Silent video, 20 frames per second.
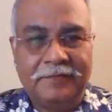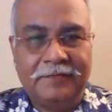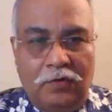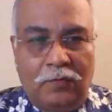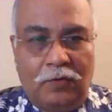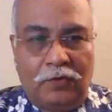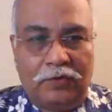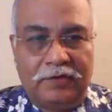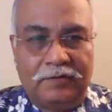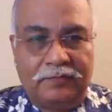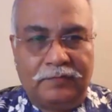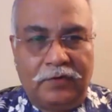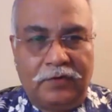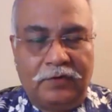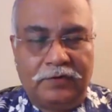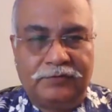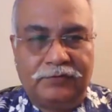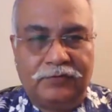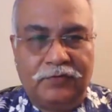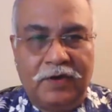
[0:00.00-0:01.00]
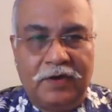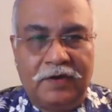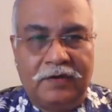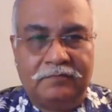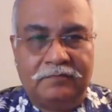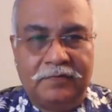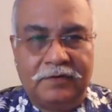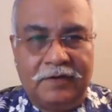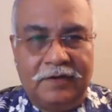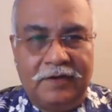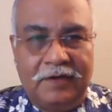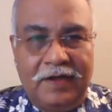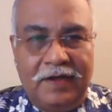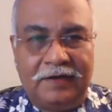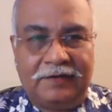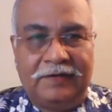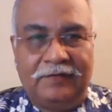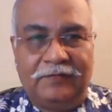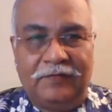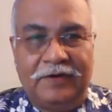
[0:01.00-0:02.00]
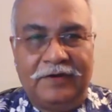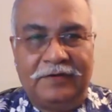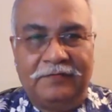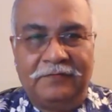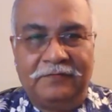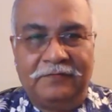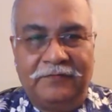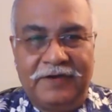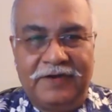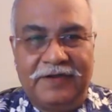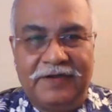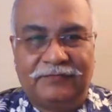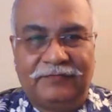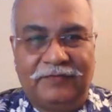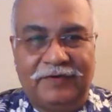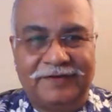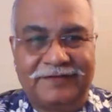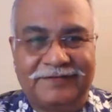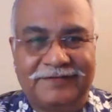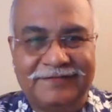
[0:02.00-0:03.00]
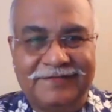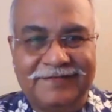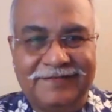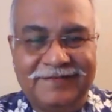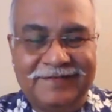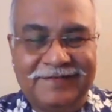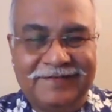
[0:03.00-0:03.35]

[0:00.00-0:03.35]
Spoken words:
role models because you are active in various fields.